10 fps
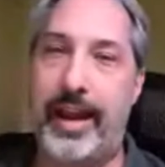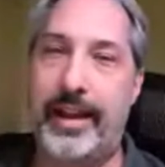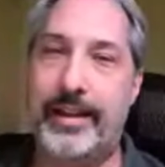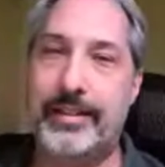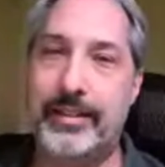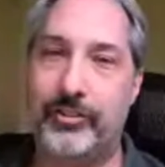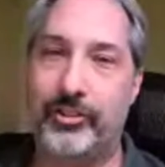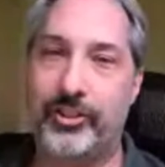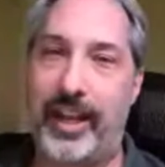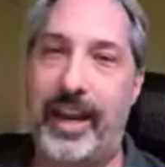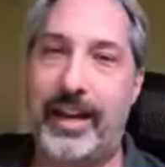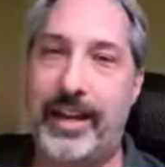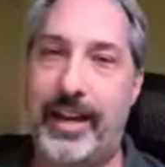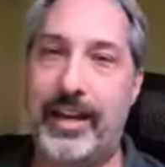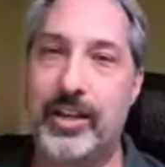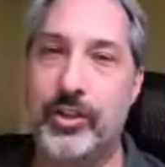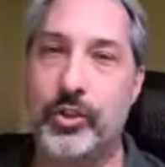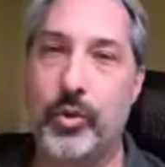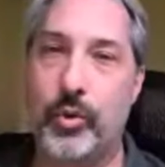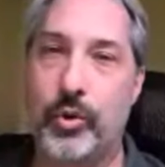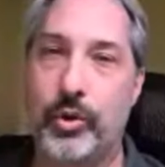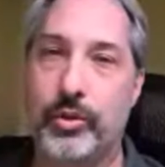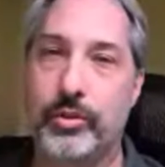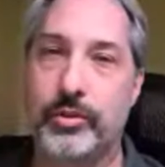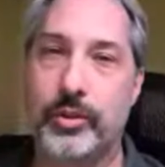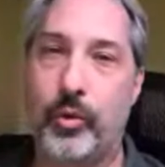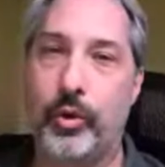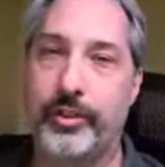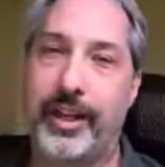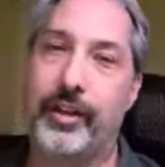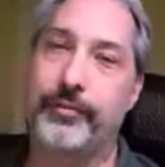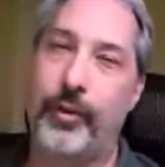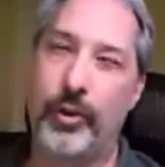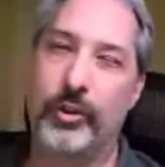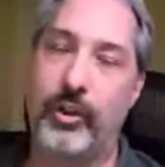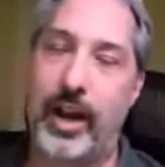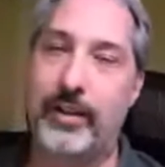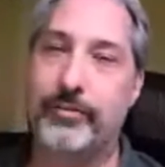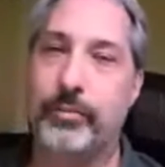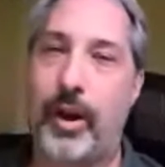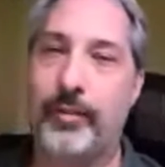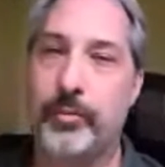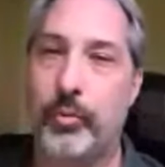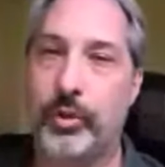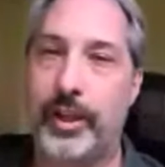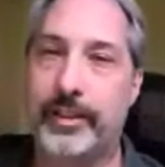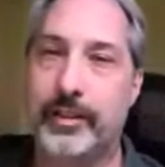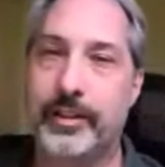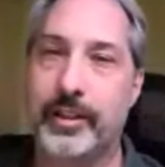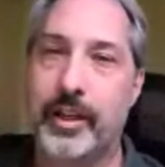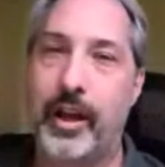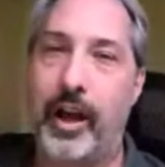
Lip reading: and scan in or take a photograph, probably more likely,